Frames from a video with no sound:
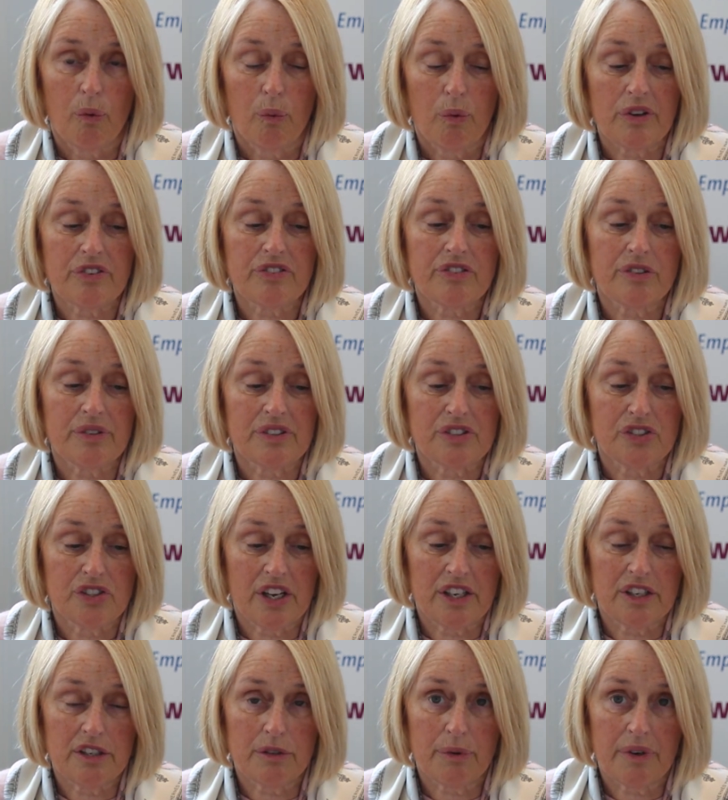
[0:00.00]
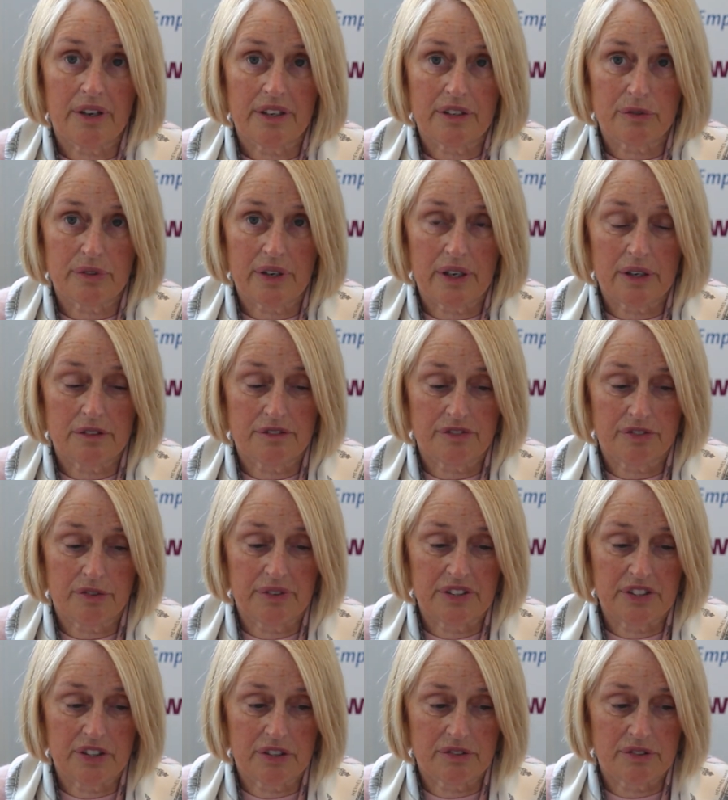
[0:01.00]
Was there a genuine ground for
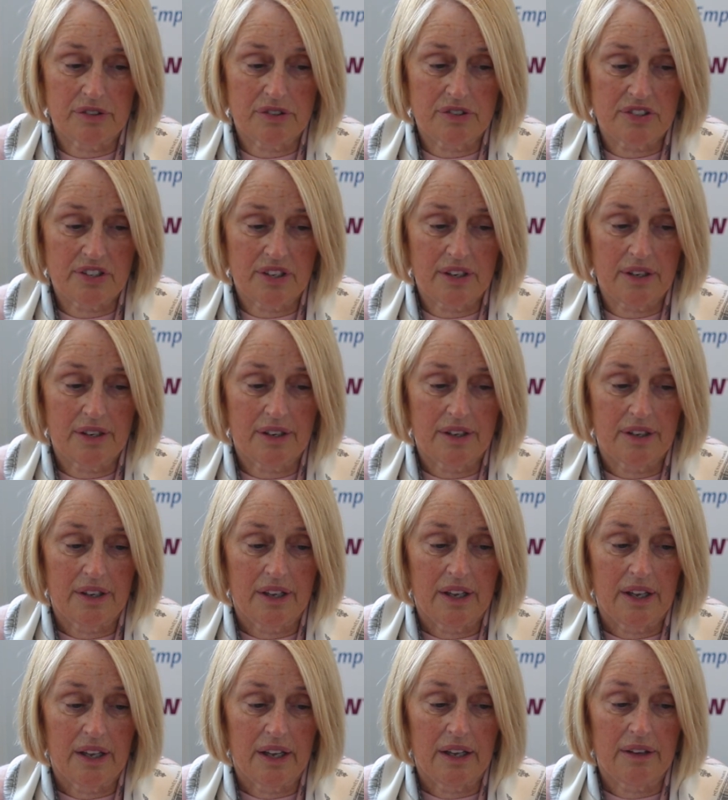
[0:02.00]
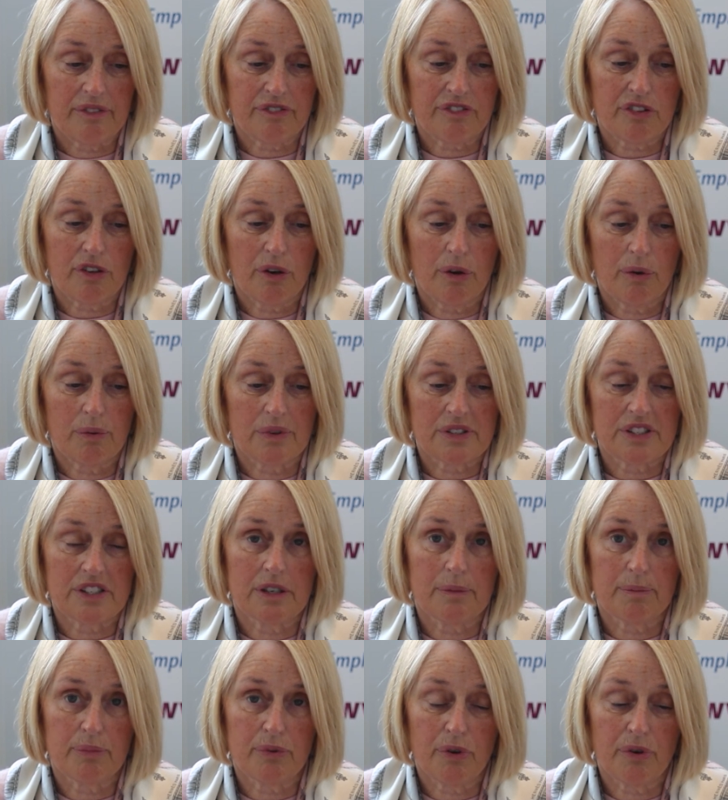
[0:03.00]
redundancy? If so, was
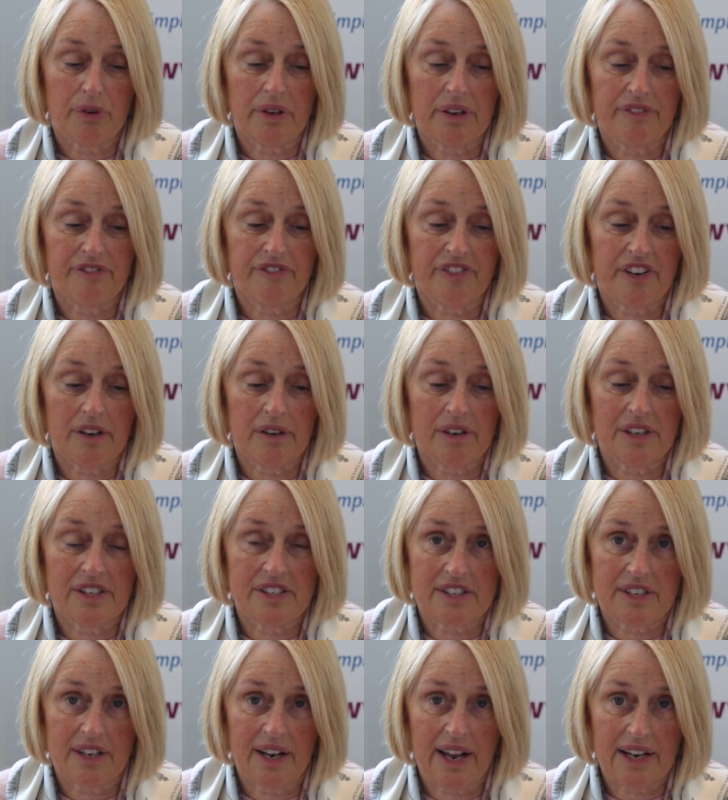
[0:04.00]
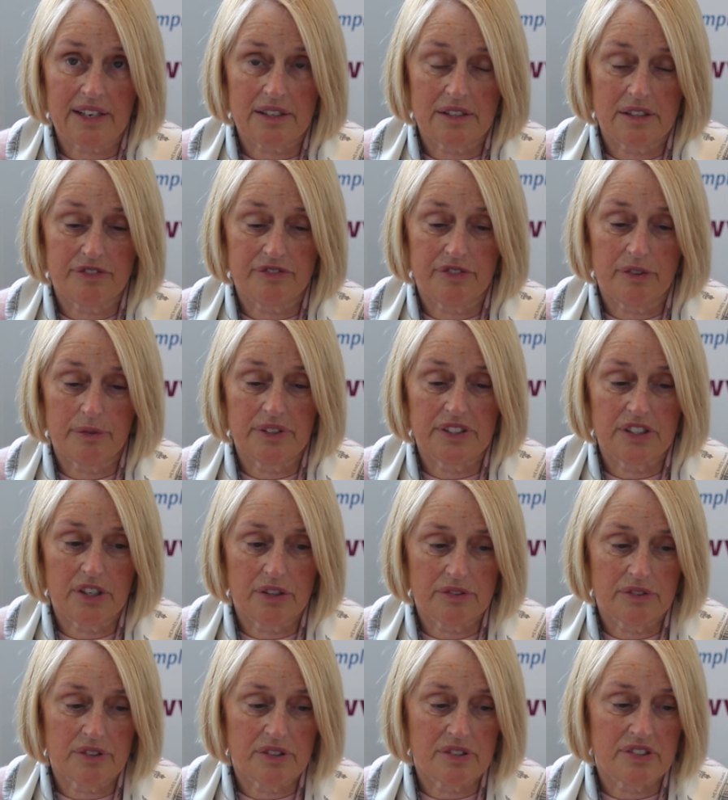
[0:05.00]
the employee fairly selected for
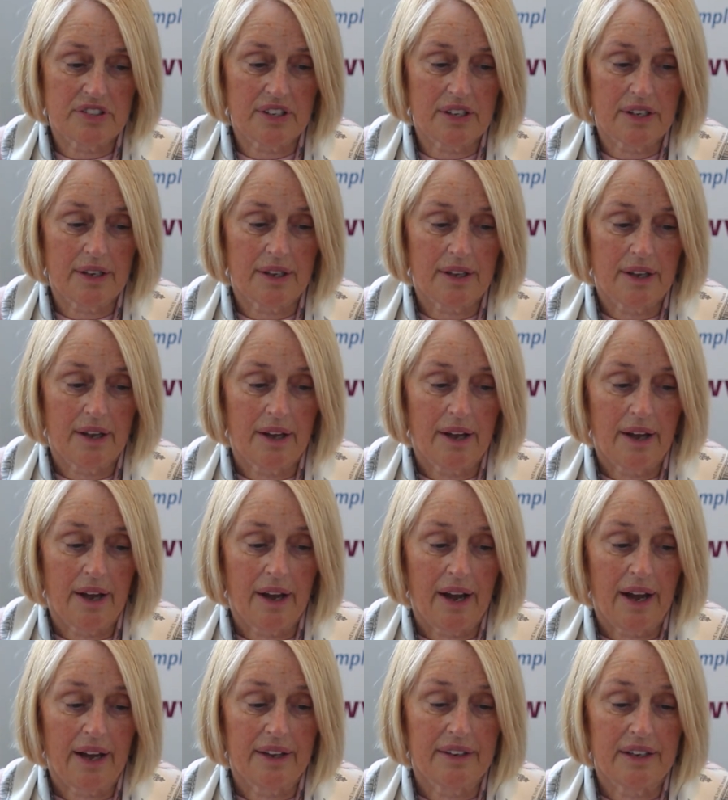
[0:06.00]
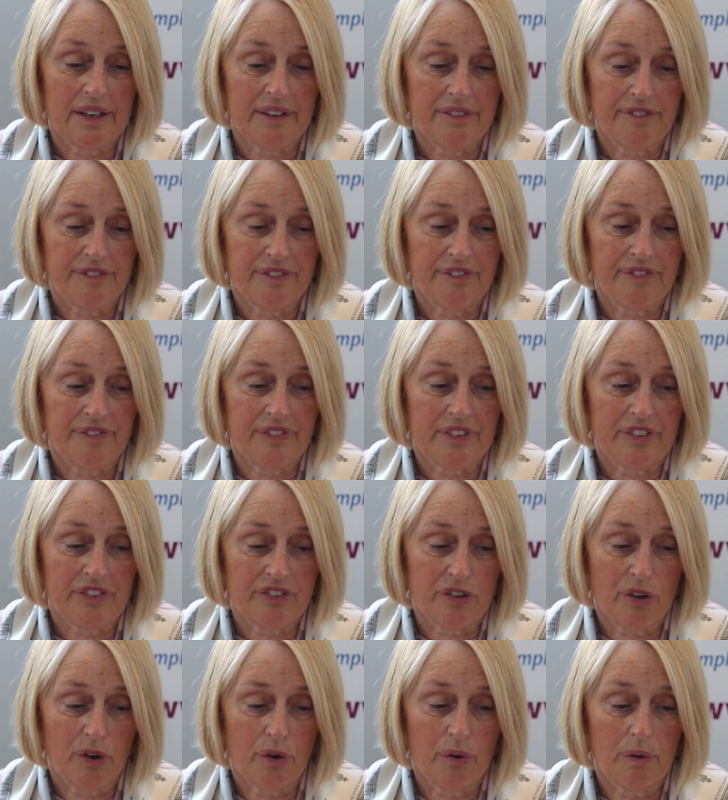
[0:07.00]
redundancy? And if
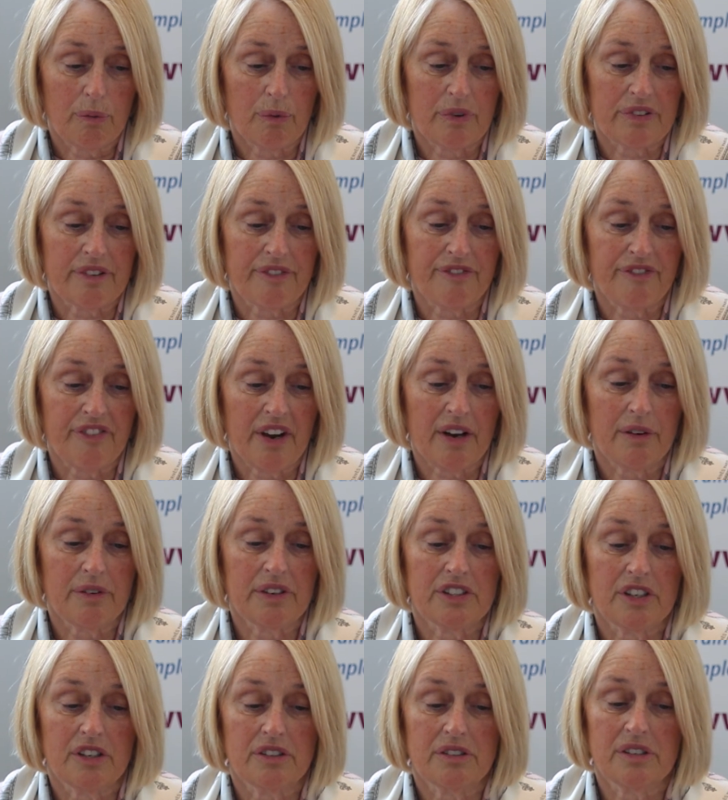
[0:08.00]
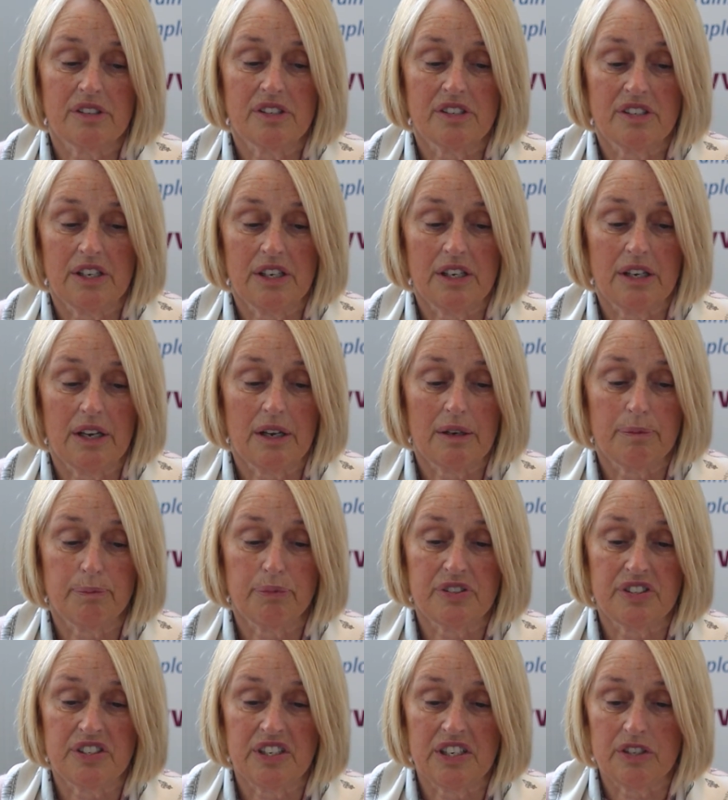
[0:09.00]
so, was a fair redundancy
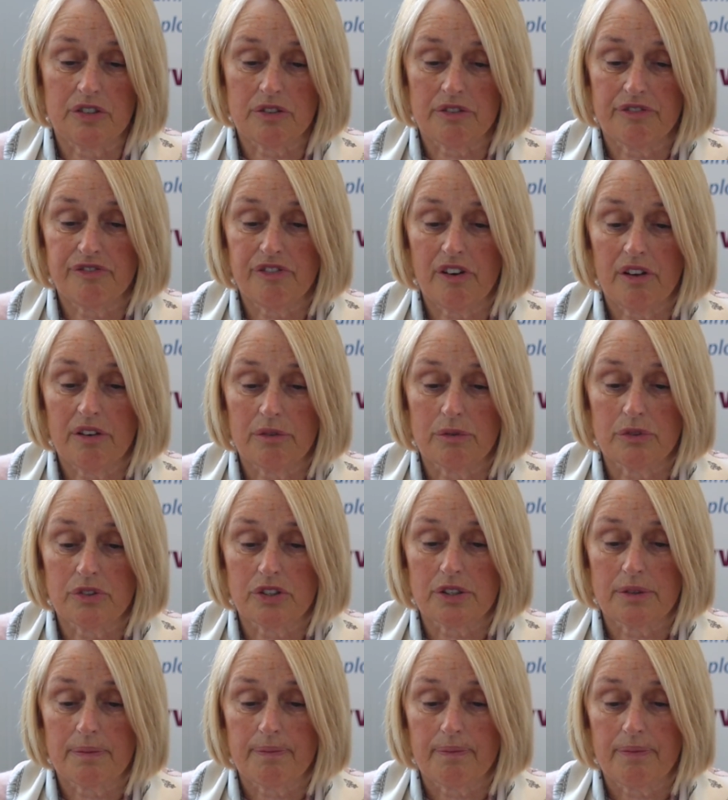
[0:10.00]
procedure followed?